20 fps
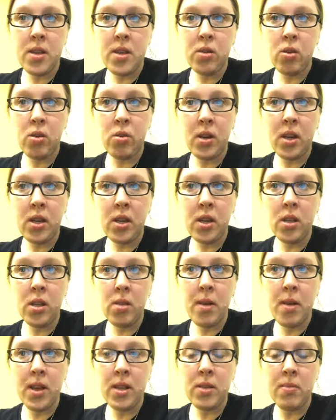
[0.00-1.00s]
this curriculum
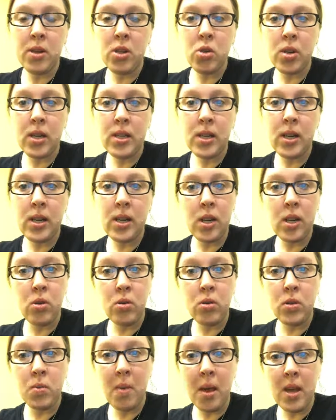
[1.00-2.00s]
has been translated
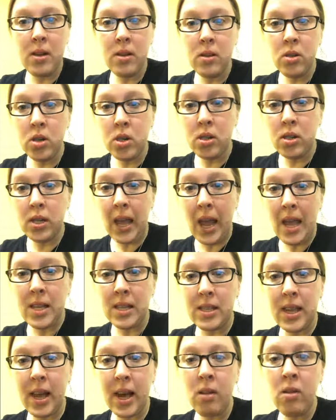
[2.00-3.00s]
into Spanish, into
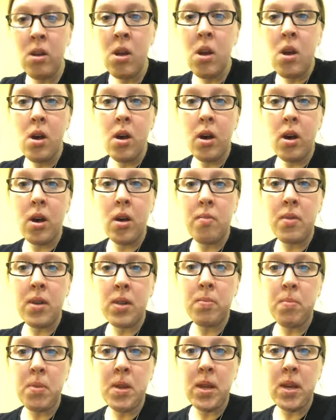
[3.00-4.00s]
ASL.
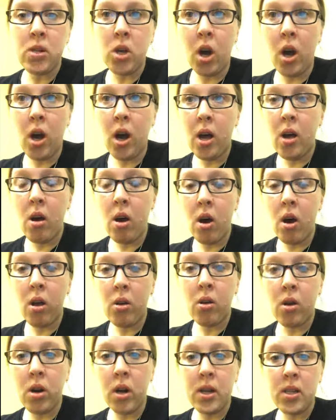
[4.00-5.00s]
It's being taught
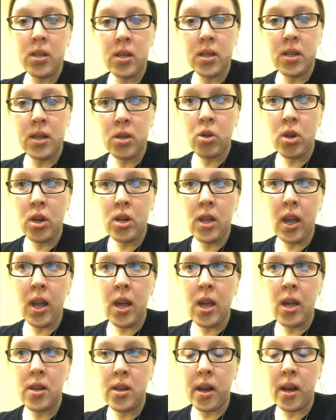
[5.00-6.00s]
all across the district
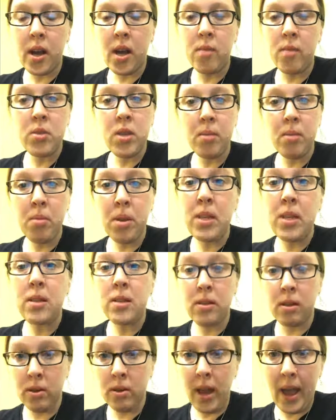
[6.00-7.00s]
and some
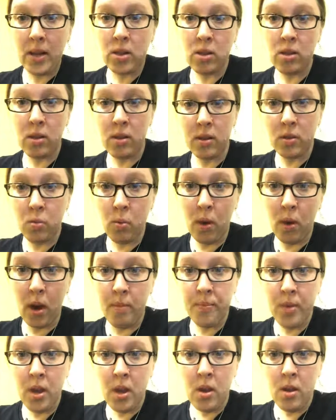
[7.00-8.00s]
places internationally as
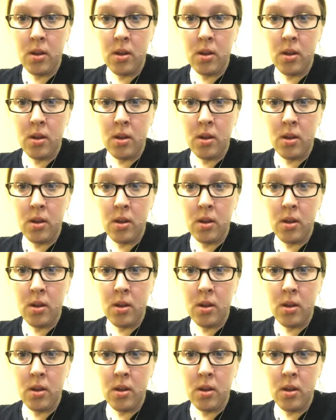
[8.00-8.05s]
well.